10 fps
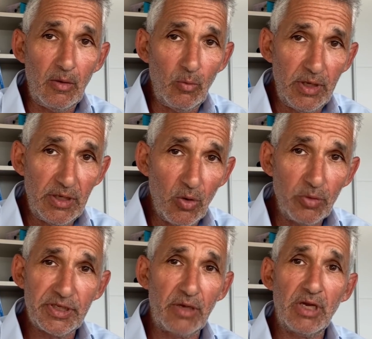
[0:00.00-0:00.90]
we
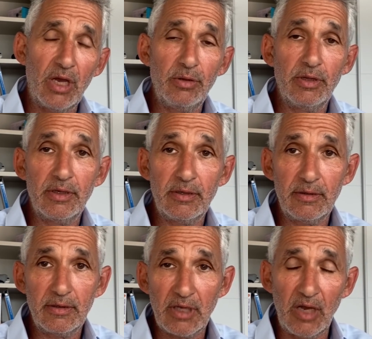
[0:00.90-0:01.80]
also know that
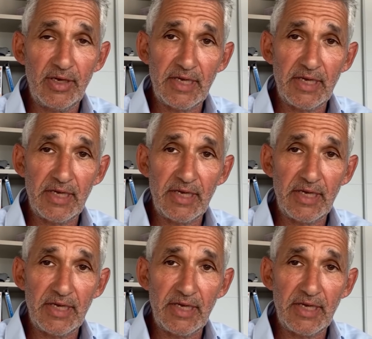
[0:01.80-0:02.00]
COVID